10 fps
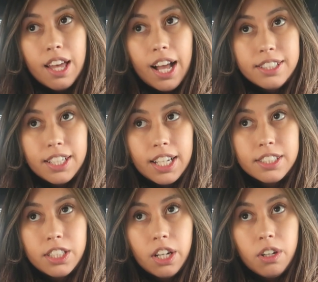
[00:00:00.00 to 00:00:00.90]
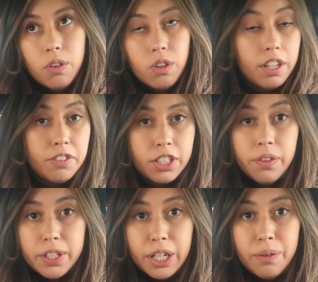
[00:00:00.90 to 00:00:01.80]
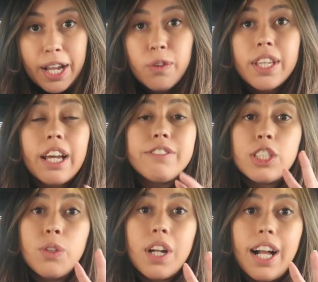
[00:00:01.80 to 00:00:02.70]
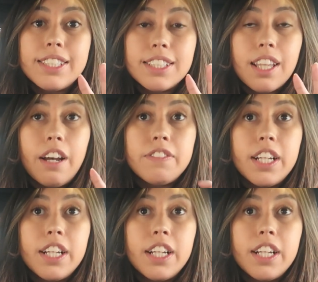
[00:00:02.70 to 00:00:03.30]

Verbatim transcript: as you guys know, or if you don't know, I only have two classes left,